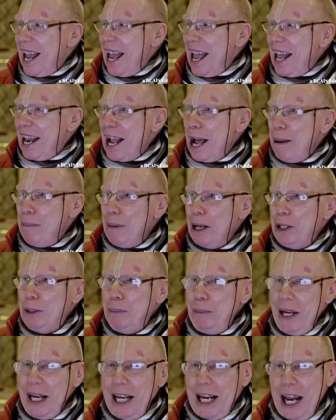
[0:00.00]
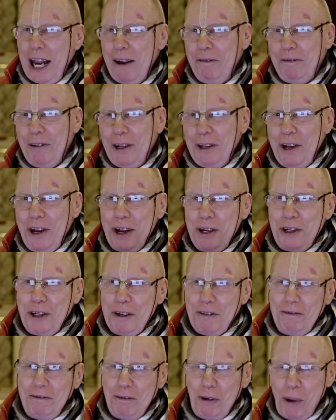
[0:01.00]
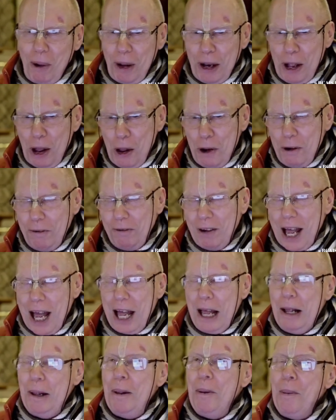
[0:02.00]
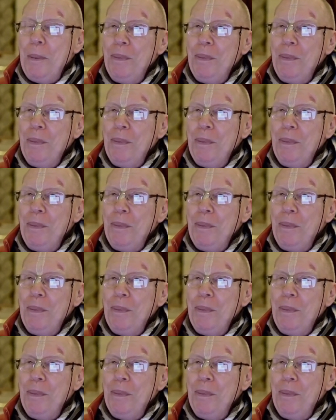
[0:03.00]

and I must be careful not to fall over.